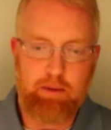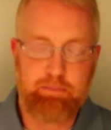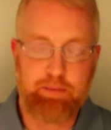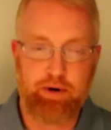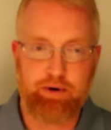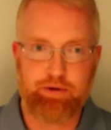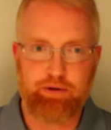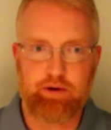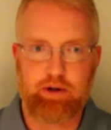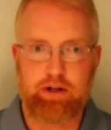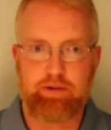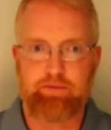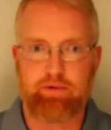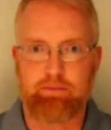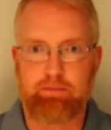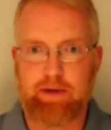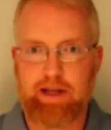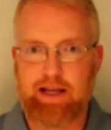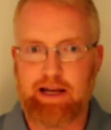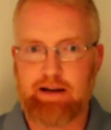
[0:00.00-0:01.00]
Personally,
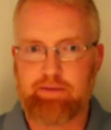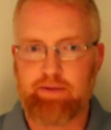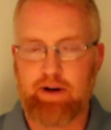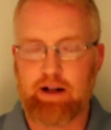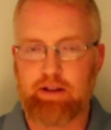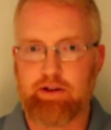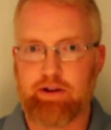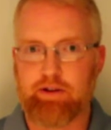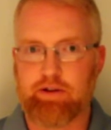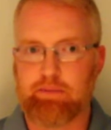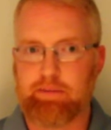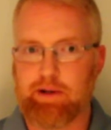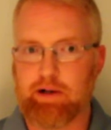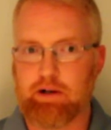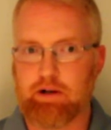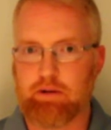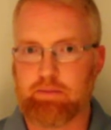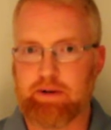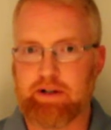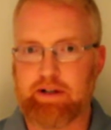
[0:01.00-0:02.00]
for me, I found this to be a
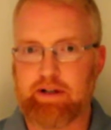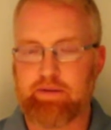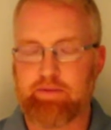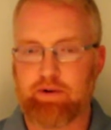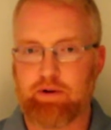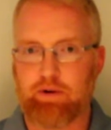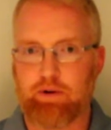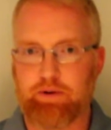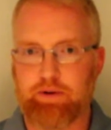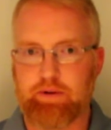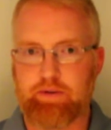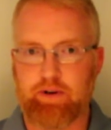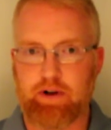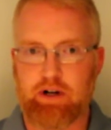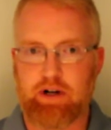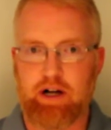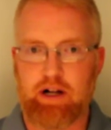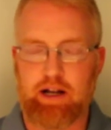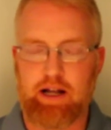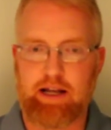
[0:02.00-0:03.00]
little bit difficult to
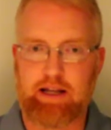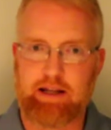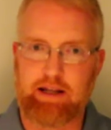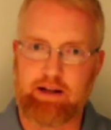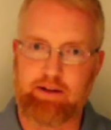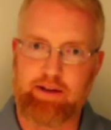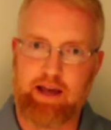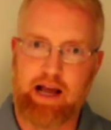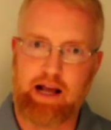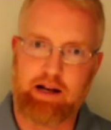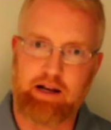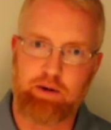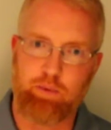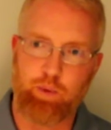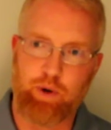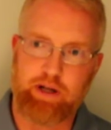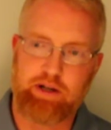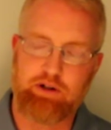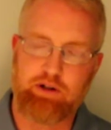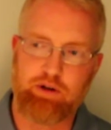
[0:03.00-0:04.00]
figure out exactly
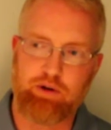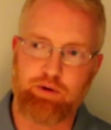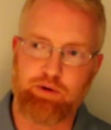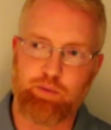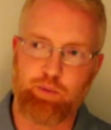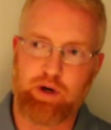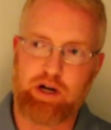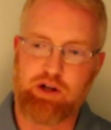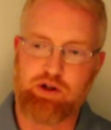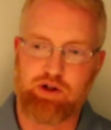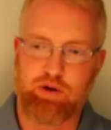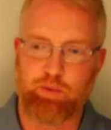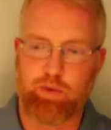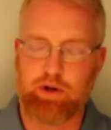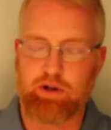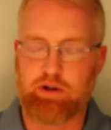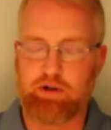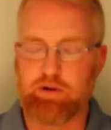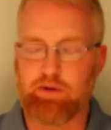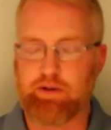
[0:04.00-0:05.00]
when to use which and
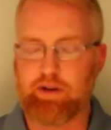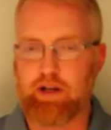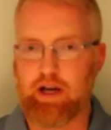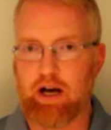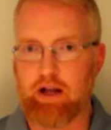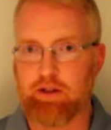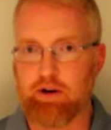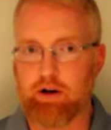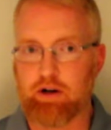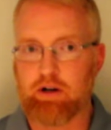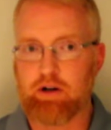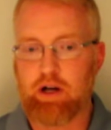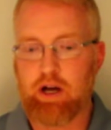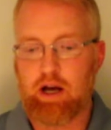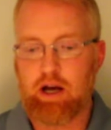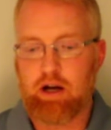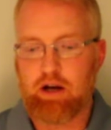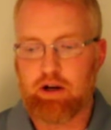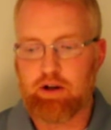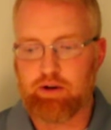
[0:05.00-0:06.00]
when to use the other.
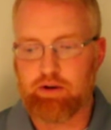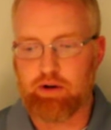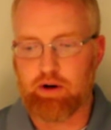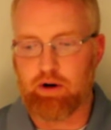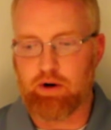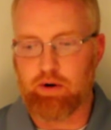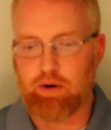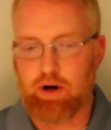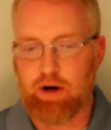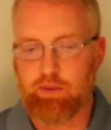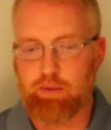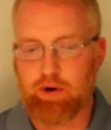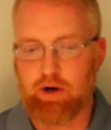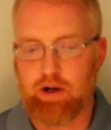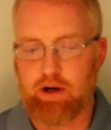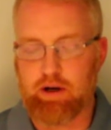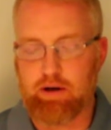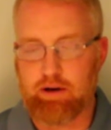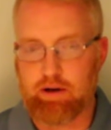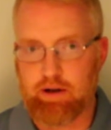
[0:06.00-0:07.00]
So I want
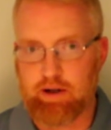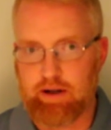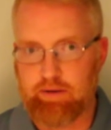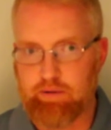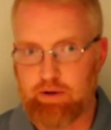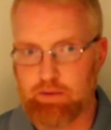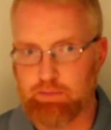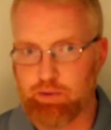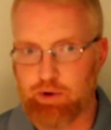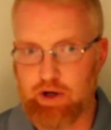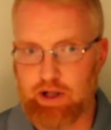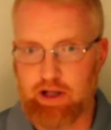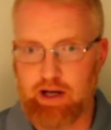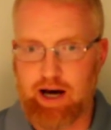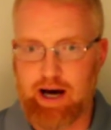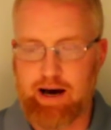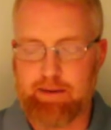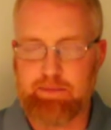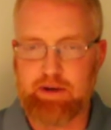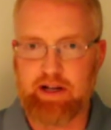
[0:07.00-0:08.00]
to give you a pretty
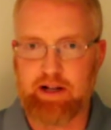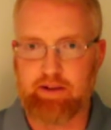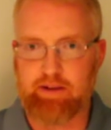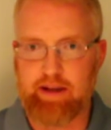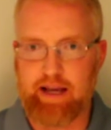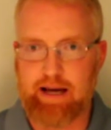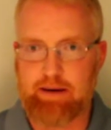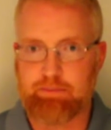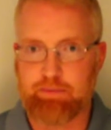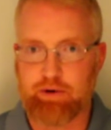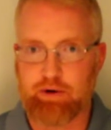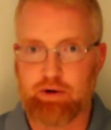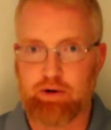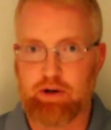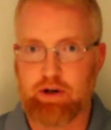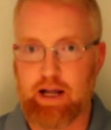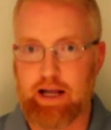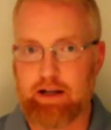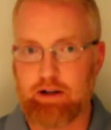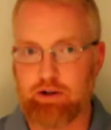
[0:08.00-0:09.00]
common
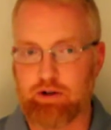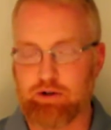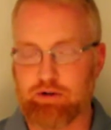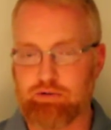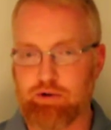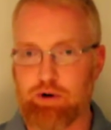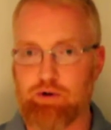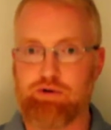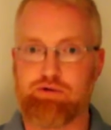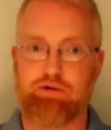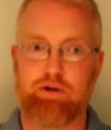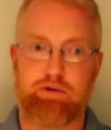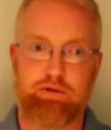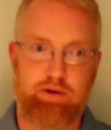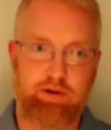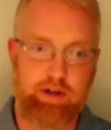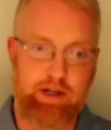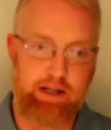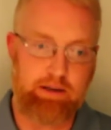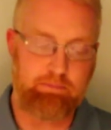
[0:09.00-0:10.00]
example, like your grocery
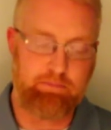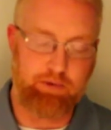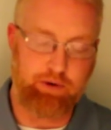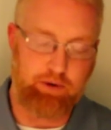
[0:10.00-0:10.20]
receipt.